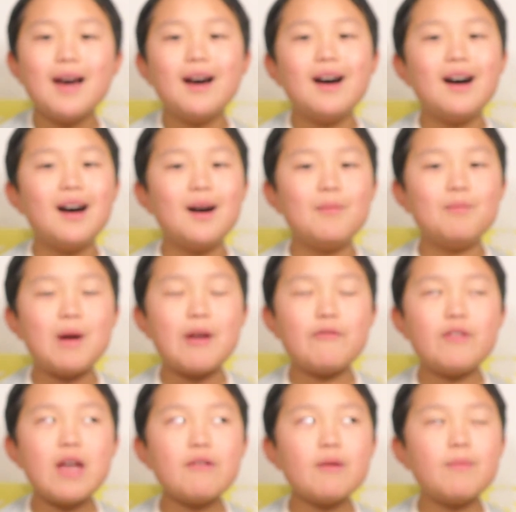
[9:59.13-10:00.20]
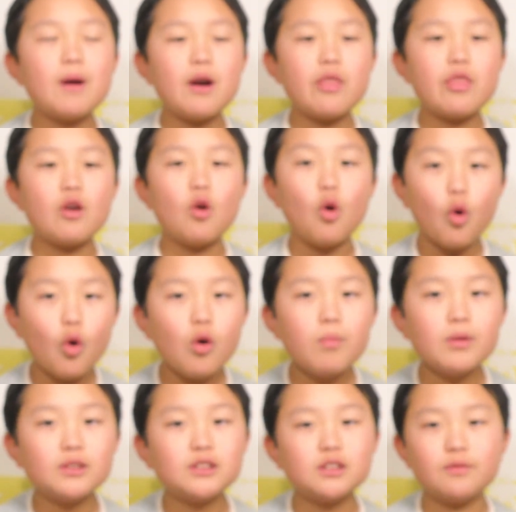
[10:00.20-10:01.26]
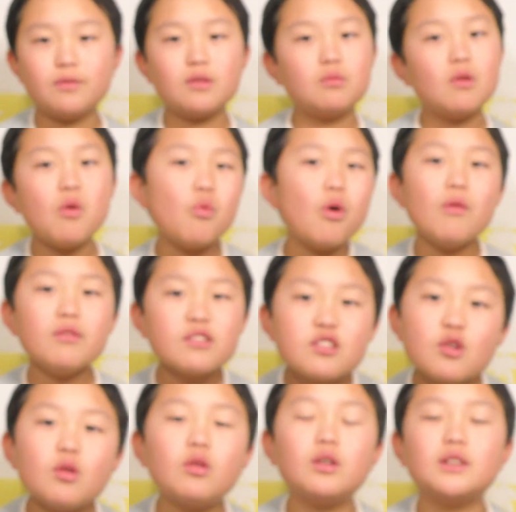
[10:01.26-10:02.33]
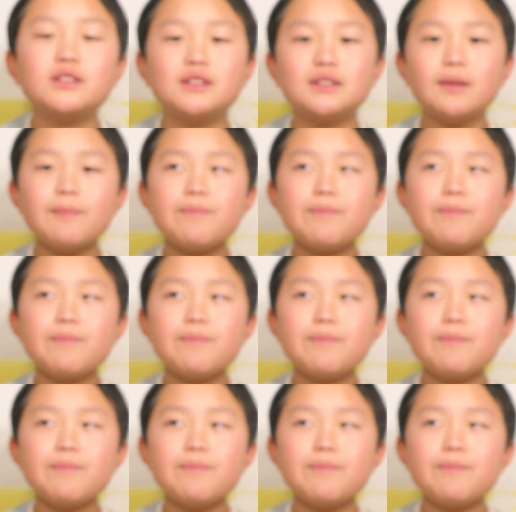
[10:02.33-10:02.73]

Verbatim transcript: Um, my favorite part in the whole book so far. What, what was yours?